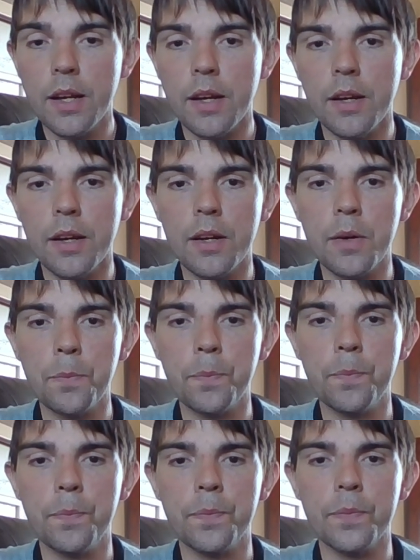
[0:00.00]

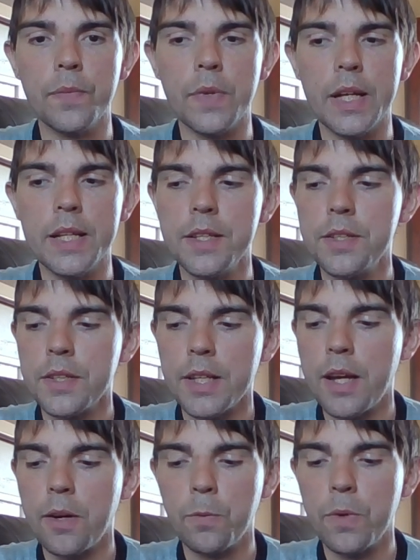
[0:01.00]
And
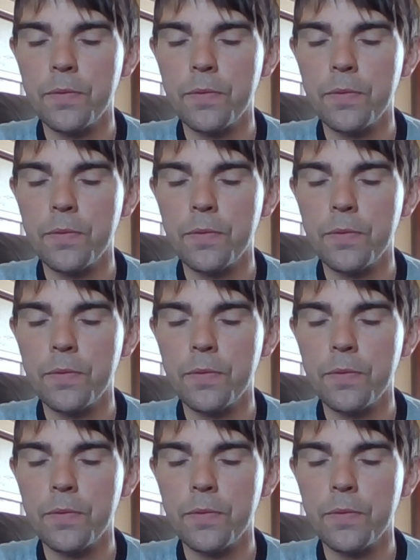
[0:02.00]
yeah,